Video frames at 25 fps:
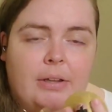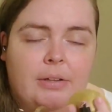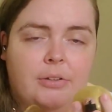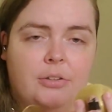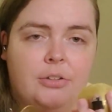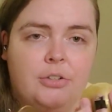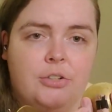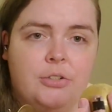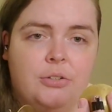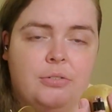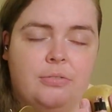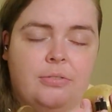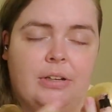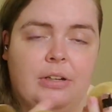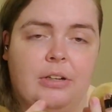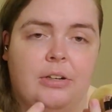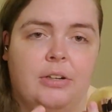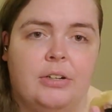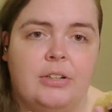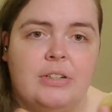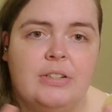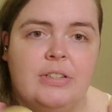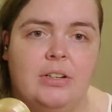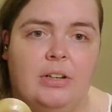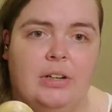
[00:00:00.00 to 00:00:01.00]
other 2
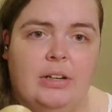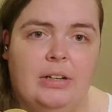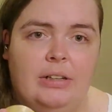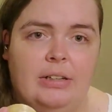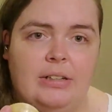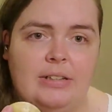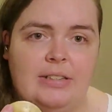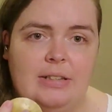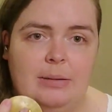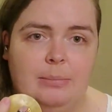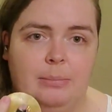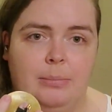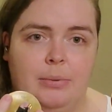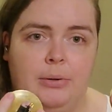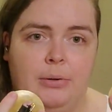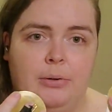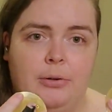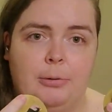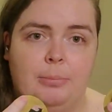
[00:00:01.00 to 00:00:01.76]
fingers on the cymbal,